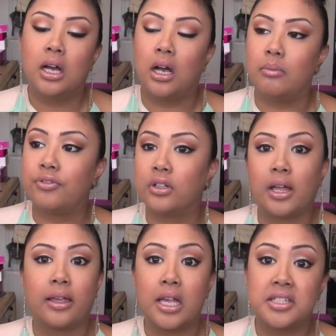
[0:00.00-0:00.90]
Um, if you're
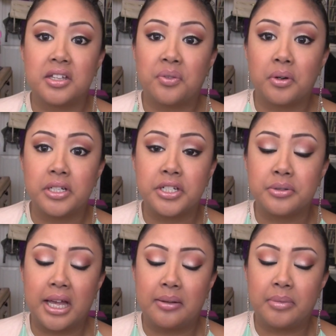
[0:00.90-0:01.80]
like N C
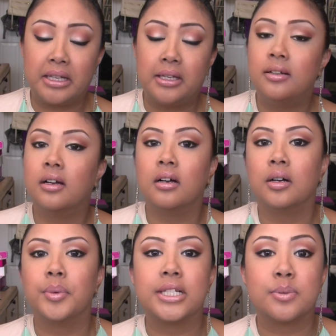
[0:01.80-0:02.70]
forty-two like me,
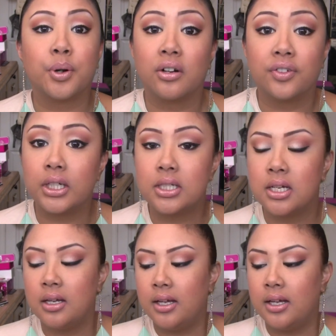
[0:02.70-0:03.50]
um, it's perfect.